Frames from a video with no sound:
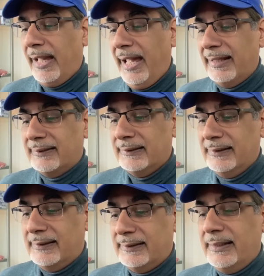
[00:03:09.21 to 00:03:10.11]
At
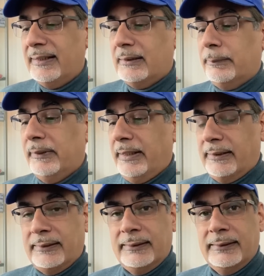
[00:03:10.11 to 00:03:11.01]
sixth
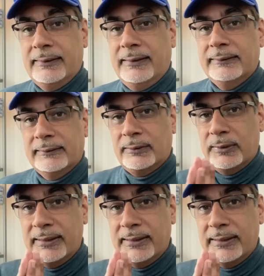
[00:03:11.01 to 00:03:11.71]
place, so